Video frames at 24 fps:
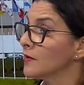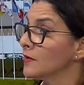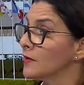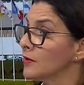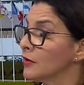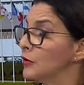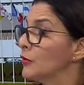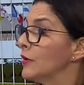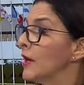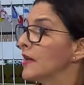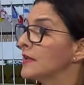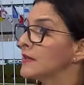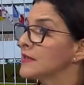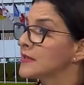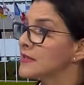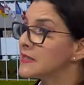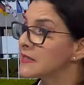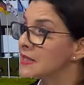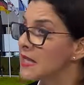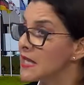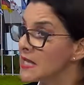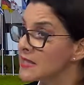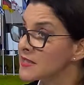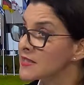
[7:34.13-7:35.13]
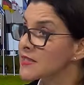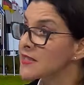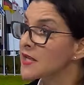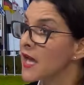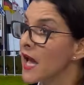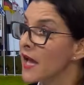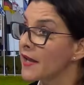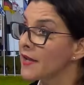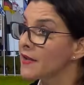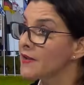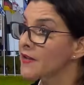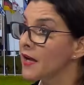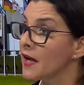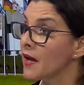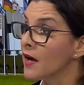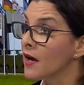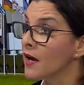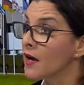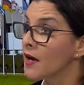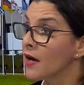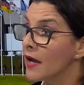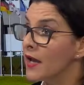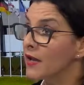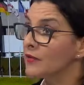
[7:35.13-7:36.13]
United States, Canada,
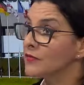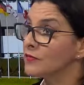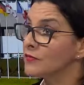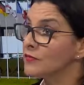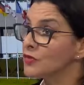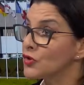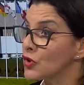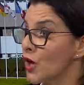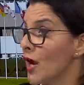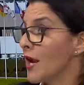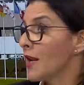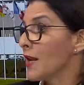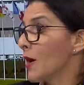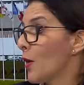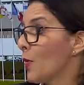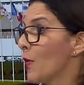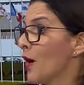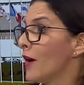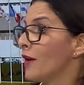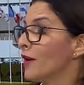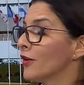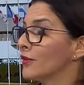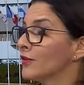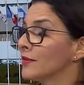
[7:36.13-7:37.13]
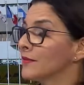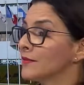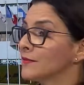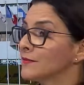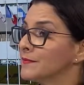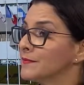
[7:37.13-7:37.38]
and China. Why not?